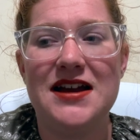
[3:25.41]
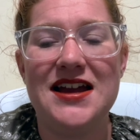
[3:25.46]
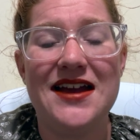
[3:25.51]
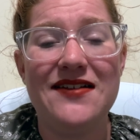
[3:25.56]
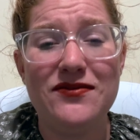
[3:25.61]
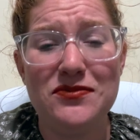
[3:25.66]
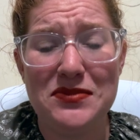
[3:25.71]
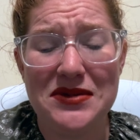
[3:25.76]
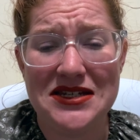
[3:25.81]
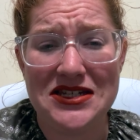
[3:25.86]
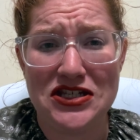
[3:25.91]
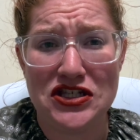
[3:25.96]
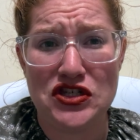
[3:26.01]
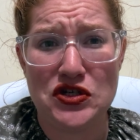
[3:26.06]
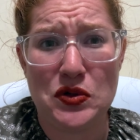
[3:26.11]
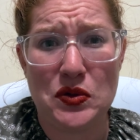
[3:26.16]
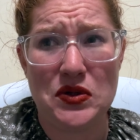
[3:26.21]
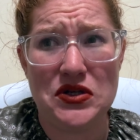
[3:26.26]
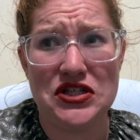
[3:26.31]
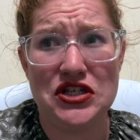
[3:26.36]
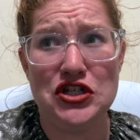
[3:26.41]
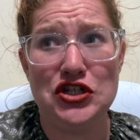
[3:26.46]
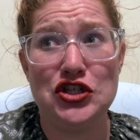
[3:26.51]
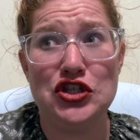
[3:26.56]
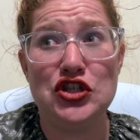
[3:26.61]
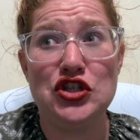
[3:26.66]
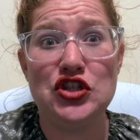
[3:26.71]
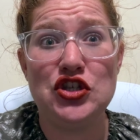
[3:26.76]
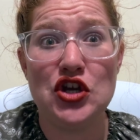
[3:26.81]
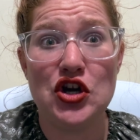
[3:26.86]
I haven't been to stores in
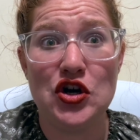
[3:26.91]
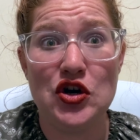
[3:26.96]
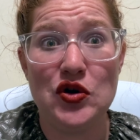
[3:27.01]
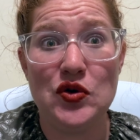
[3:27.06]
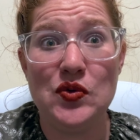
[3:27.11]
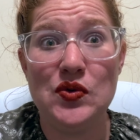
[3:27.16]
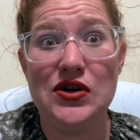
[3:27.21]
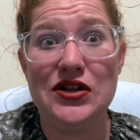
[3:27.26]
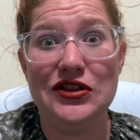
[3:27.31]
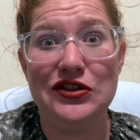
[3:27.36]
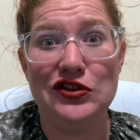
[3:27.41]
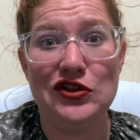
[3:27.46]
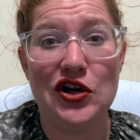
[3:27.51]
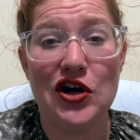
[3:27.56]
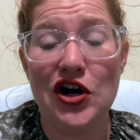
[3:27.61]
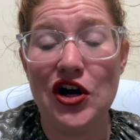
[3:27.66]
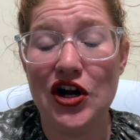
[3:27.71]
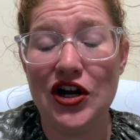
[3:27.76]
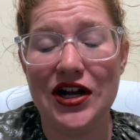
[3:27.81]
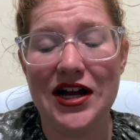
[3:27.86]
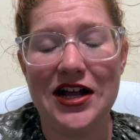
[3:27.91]
so long.